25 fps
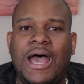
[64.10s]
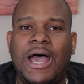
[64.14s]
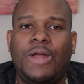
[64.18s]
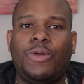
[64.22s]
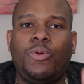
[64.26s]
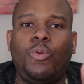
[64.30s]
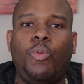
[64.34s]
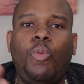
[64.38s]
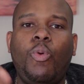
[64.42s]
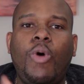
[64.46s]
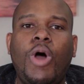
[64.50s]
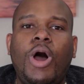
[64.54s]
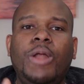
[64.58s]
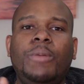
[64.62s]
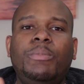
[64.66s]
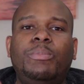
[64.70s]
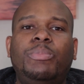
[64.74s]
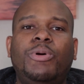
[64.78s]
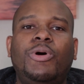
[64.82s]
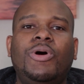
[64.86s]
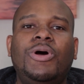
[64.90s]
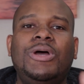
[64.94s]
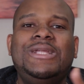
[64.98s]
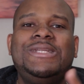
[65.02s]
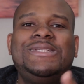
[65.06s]
at
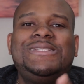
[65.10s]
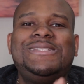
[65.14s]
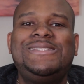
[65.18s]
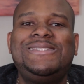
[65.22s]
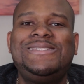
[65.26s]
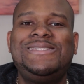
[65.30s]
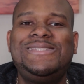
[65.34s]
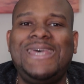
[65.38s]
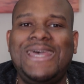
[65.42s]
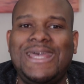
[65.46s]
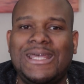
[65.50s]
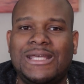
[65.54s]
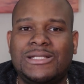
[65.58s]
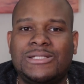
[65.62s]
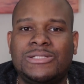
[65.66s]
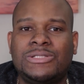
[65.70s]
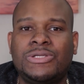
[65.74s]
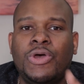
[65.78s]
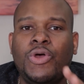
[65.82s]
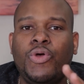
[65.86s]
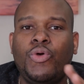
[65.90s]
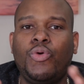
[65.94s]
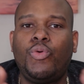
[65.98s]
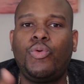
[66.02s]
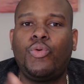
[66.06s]
1.6
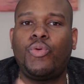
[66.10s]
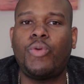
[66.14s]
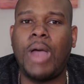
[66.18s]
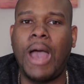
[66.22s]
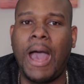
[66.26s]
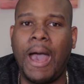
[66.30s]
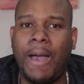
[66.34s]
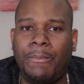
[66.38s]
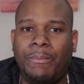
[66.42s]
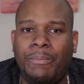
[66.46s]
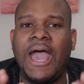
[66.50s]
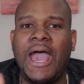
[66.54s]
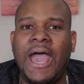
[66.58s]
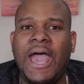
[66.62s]
crop,